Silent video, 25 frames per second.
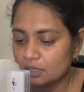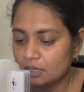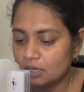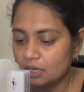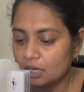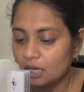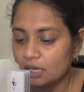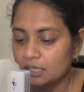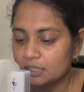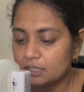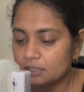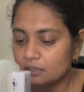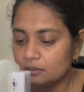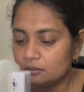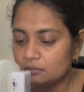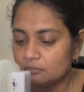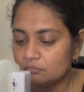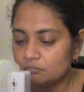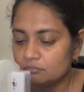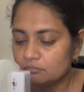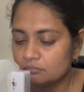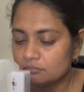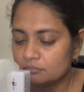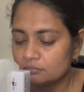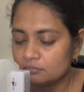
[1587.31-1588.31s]
cutting
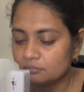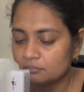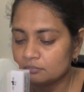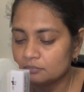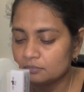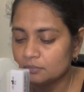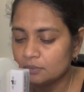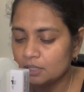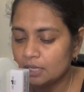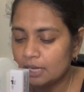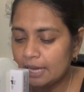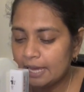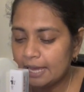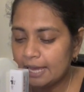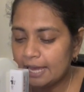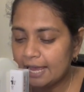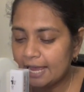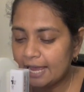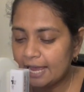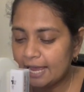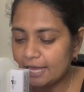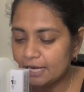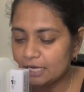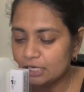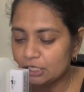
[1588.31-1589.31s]

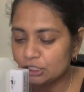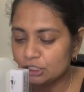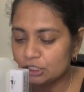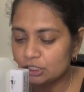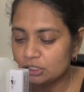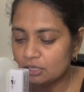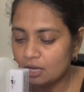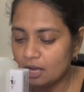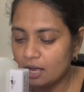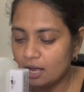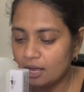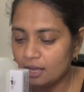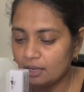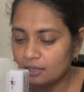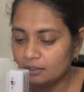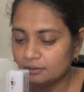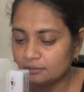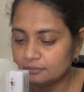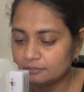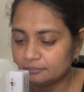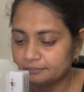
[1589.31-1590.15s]
and it's not,